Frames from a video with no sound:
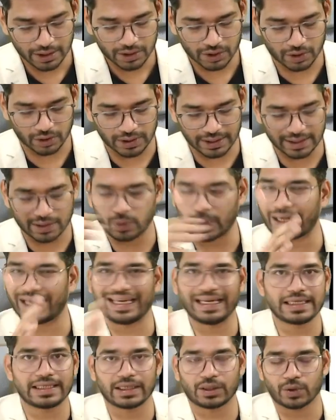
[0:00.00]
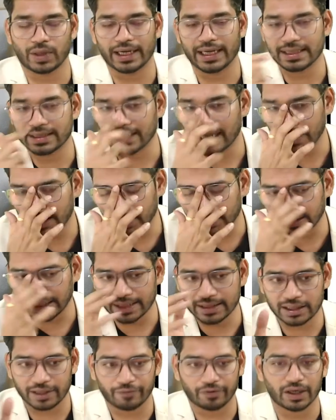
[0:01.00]
so this is very easy to understand.
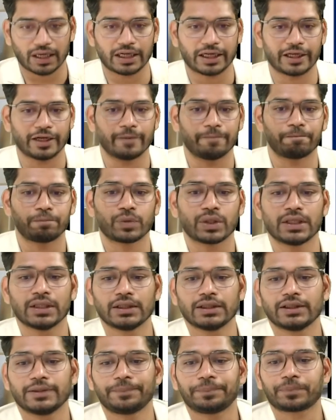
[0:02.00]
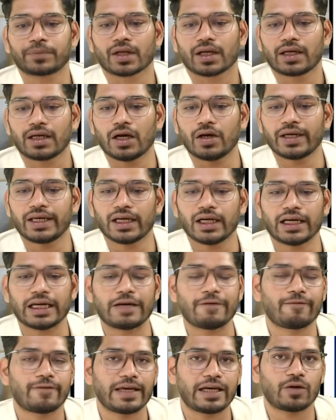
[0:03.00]
Nothing is difficult here. Now here
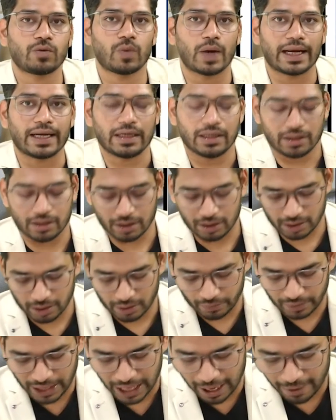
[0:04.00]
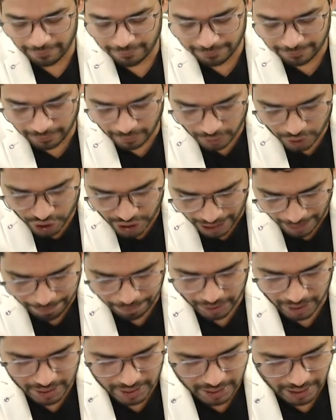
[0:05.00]
in week 1, we have 4
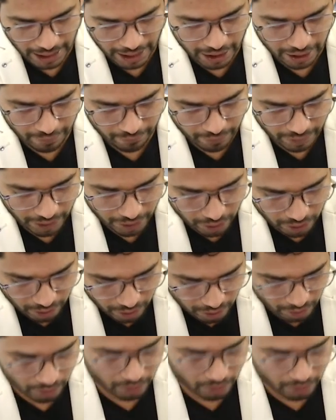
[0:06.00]
chapters, and in week